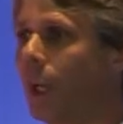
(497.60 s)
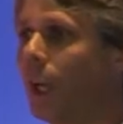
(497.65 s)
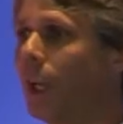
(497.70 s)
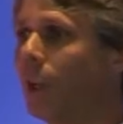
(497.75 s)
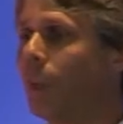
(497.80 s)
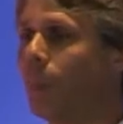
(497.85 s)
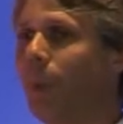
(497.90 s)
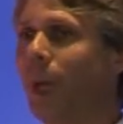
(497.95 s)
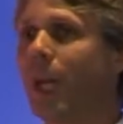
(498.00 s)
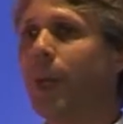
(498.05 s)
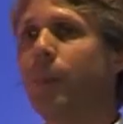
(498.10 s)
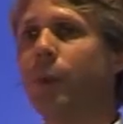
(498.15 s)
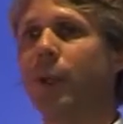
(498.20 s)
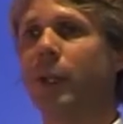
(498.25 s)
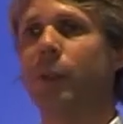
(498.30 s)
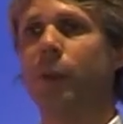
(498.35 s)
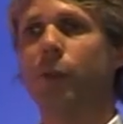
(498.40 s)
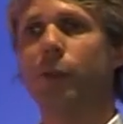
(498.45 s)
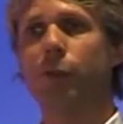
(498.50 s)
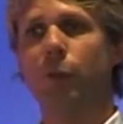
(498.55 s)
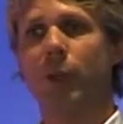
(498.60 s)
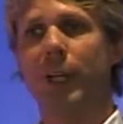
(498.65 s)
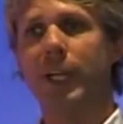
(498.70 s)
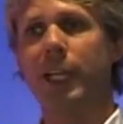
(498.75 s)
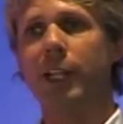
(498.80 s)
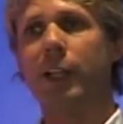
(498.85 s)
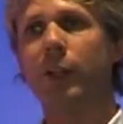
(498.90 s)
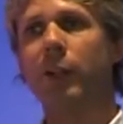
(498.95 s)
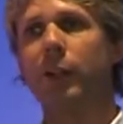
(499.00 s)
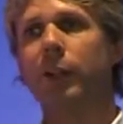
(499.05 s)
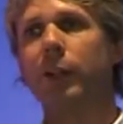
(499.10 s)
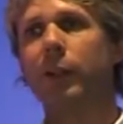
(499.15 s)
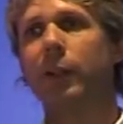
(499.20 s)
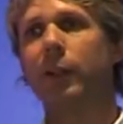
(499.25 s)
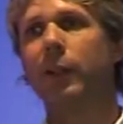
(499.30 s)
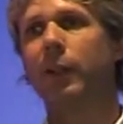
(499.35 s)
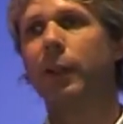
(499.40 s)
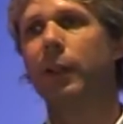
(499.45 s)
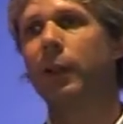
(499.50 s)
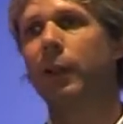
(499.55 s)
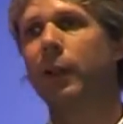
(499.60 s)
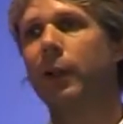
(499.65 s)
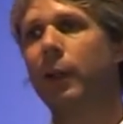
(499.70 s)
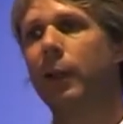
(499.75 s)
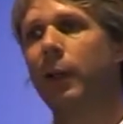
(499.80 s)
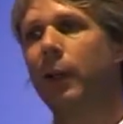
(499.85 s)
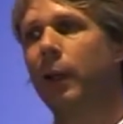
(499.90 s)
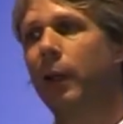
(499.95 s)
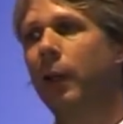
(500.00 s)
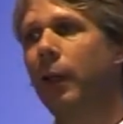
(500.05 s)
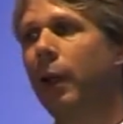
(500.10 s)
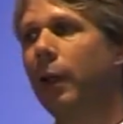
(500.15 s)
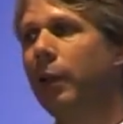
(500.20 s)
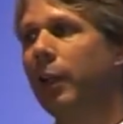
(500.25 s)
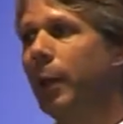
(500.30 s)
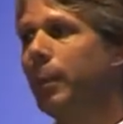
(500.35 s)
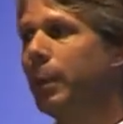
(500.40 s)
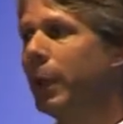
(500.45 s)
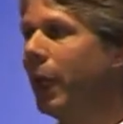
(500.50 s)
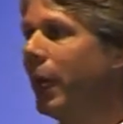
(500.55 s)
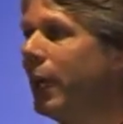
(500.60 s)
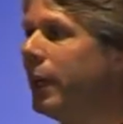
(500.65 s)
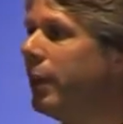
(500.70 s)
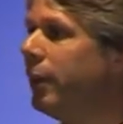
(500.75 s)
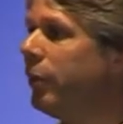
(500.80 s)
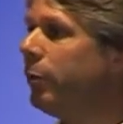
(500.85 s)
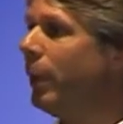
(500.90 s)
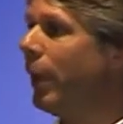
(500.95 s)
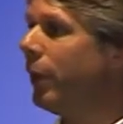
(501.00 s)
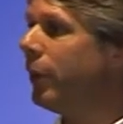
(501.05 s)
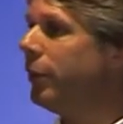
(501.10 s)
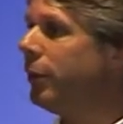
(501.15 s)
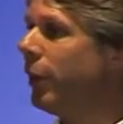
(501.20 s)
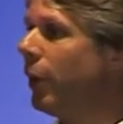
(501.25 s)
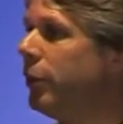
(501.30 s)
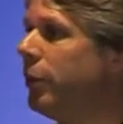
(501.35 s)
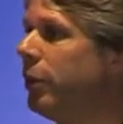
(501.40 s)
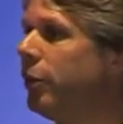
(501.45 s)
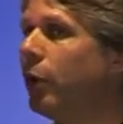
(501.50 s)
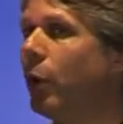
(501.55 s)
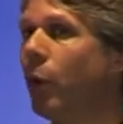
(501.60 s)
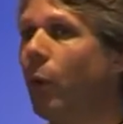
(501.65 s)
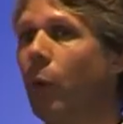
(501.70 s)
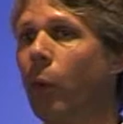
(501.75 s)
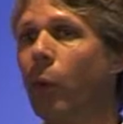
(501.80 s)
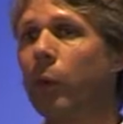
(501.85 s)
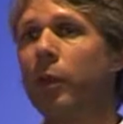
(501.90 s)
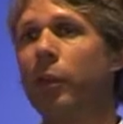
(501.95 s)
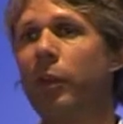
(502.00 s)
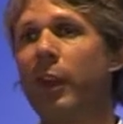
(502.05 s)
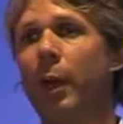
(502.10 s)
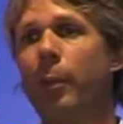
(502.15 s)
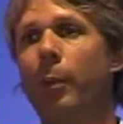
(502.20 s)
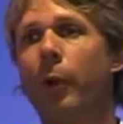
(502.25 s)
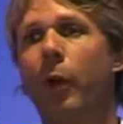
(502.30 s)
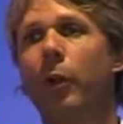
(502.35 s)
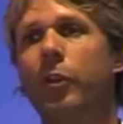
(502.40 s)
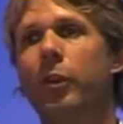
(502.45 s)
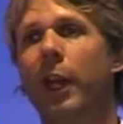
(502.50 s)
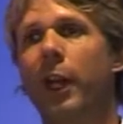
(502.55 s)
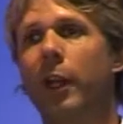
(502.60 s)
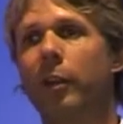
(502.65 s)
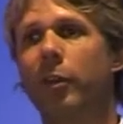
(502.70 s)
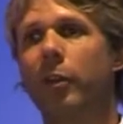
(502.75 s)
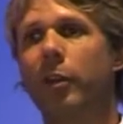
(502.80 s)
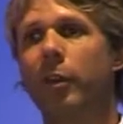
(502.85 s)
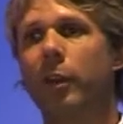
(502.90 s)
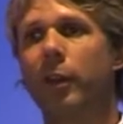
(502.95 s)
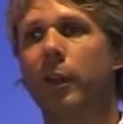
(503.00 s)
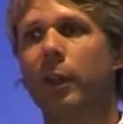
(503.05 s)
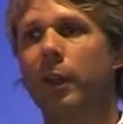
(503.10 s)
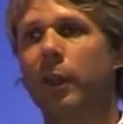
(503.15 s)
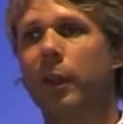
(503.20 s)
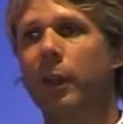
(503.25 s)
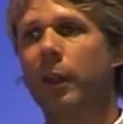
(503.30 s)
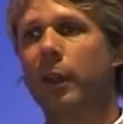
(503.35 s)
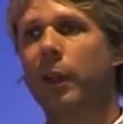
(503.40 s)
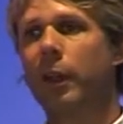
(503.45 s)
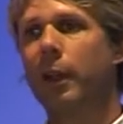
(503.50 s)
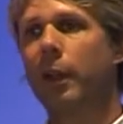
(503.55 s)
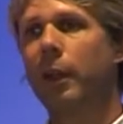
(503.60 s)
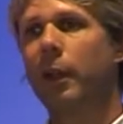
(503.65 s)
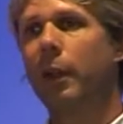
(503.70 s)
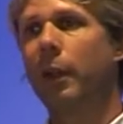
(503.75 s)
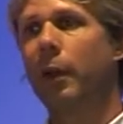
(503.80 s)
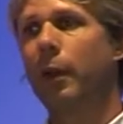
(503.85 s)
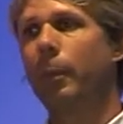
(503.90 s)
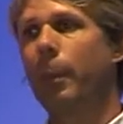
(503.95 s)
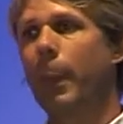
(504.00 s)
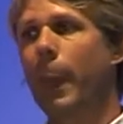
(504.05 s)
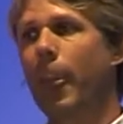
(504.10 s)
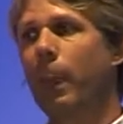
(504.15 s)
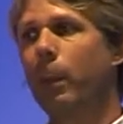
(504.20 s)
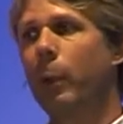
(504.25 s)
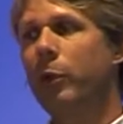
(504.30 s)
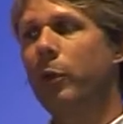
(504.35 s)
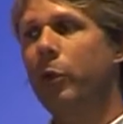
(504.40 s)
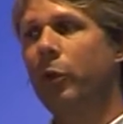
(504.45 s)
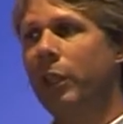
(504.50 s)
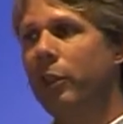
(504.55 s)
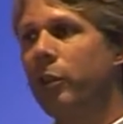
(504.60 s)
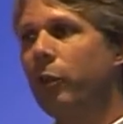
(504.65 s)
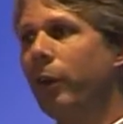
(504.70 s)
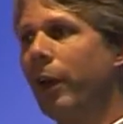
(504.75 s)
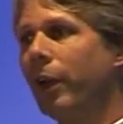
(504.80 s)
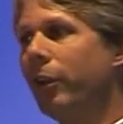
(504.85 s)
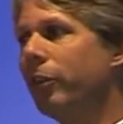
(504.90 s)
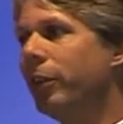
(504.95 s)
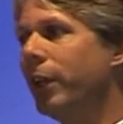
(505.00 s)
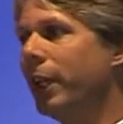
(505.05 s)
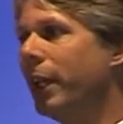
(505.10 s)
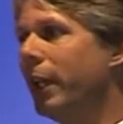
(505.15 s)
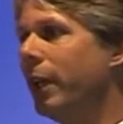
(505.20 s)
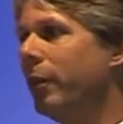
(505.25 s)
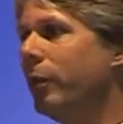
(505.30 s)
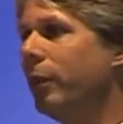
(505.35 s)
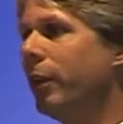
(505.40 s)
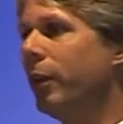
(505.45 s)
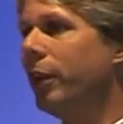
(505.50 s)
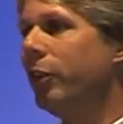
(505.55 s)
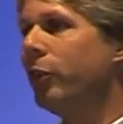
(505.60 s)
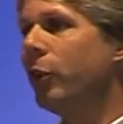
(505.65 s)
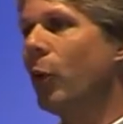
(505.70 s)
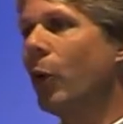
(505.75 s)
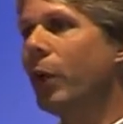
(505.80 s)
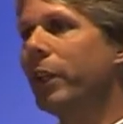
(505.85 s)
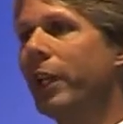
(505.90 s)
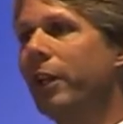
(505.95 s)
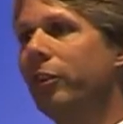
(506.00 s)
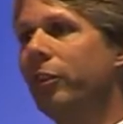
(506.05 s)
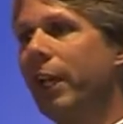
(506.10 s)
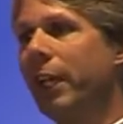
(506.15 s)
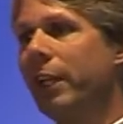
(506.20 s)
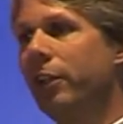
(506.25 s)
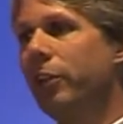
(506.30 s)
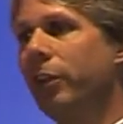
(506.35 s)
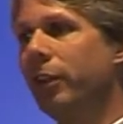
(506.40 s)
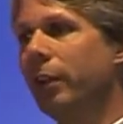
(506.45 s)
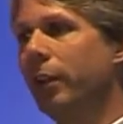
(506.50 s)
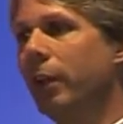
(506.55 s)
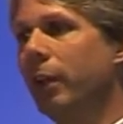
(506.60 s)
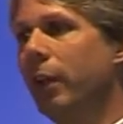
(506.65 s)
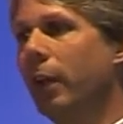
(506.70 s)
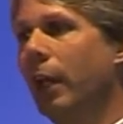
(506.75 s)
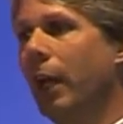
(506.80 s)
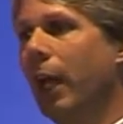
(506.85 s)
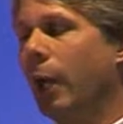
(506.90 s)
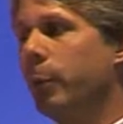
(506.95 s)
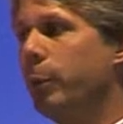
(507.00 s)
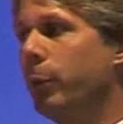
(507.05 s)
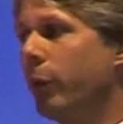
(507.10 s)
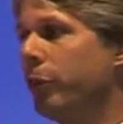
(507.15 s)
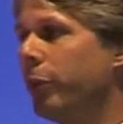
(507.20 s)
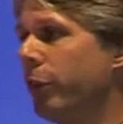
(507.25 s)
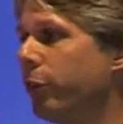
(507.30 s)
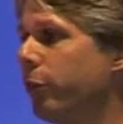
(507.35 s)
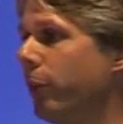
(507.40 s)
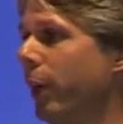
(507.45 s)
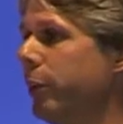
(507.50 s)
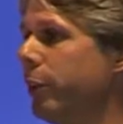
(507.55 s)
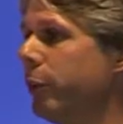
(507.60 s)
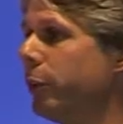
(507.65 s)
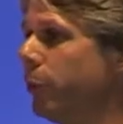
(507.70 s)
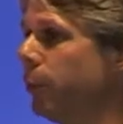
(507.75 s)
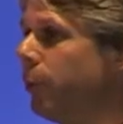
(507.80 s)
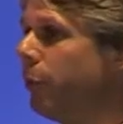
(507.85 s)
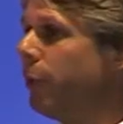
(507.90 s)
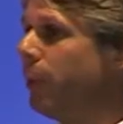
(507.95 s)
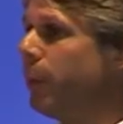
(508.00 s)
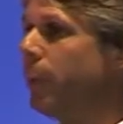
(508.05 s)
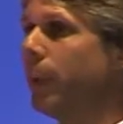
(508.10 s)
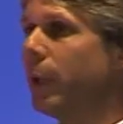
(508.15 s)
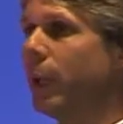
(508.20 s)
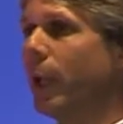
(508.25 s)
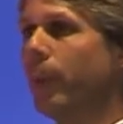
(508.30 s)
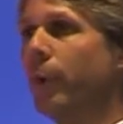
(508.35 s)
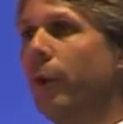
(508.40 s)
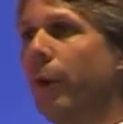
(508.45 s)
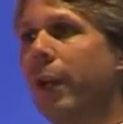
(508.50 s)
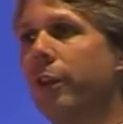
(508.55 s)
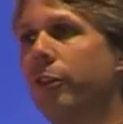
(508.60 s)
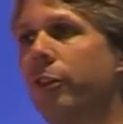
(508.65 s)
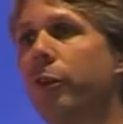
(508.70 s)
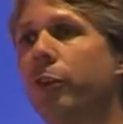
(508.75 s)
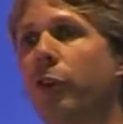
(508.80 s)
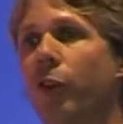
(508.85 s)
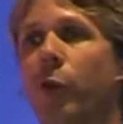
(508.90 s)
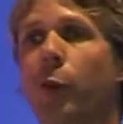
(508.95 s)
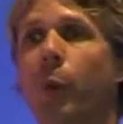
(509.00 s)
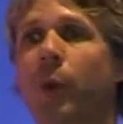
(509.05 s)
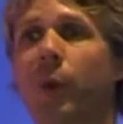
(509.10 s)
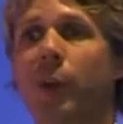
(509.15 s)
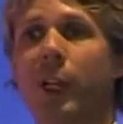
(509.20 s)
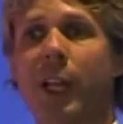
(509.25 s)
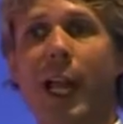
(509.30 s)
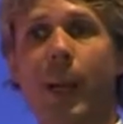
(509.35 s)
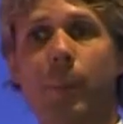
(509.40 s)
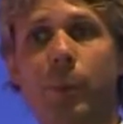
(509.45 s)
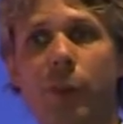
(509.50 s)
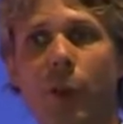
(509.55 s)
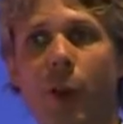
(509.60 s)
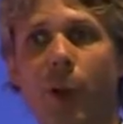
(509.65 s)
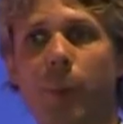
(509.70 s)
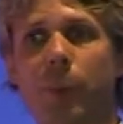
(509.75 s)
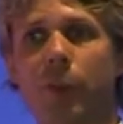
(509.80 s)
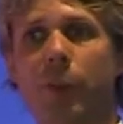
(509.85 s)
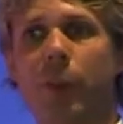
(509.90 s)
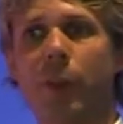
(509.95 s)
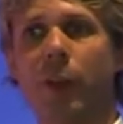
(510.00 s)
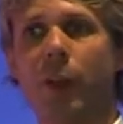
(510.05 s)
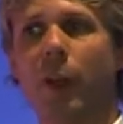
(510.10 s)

On paper, it looked really good. They applied this methodology to all of their projects, which was interesting given that this organization had projects ranging from simple upgrades of software on laptops